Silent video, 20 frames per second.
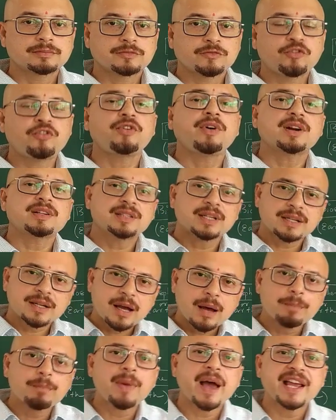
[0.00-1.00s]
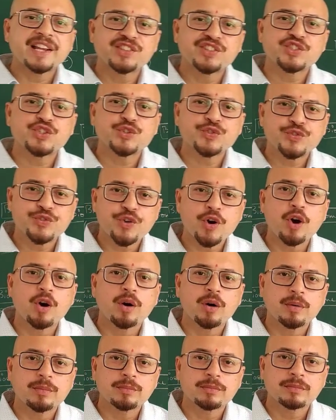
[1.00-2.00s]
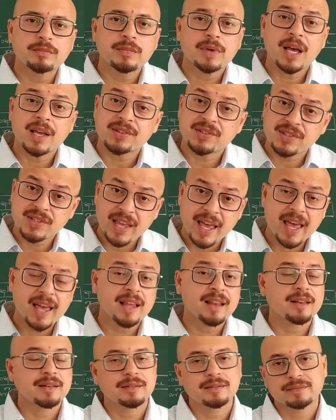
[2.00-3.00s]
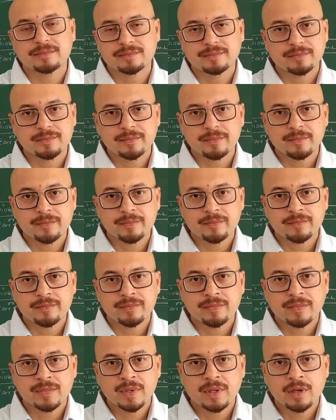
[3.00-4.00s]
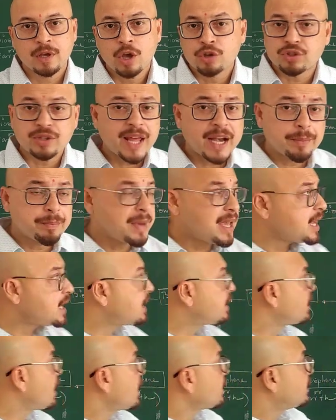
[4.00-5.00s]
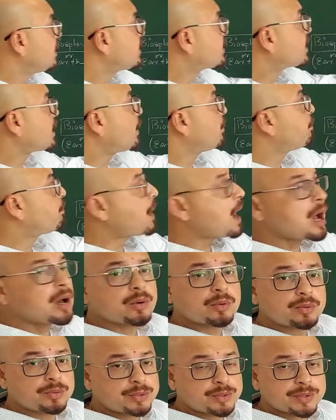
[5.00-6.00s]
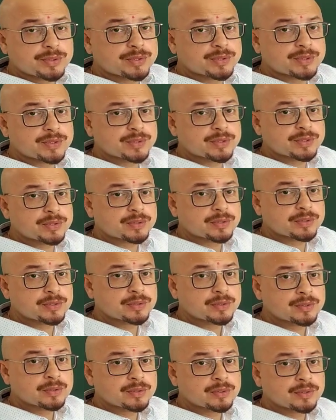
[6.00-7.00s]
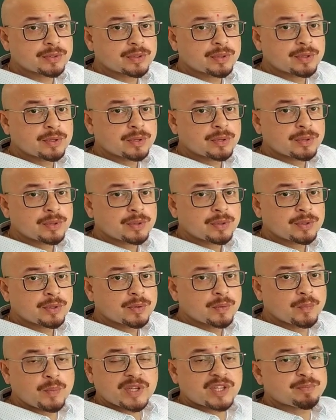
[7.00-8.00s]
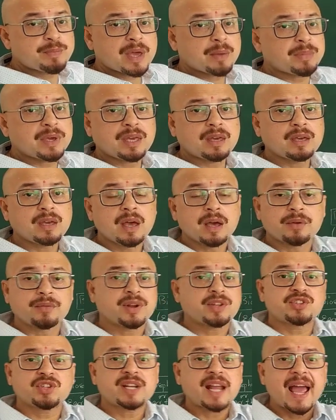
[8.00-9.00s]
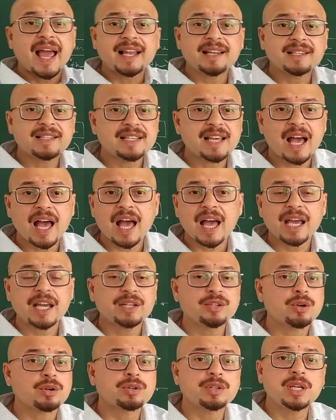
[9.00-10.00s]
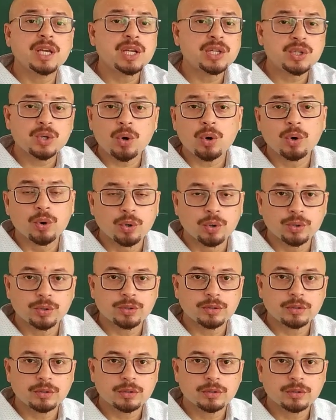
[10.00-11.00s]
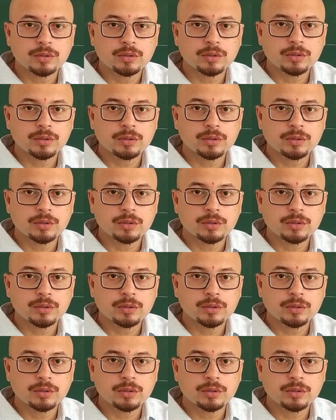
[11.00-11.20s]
further combines to form a cell. So that means these compounds, which may be rich in aldehyde or ketone,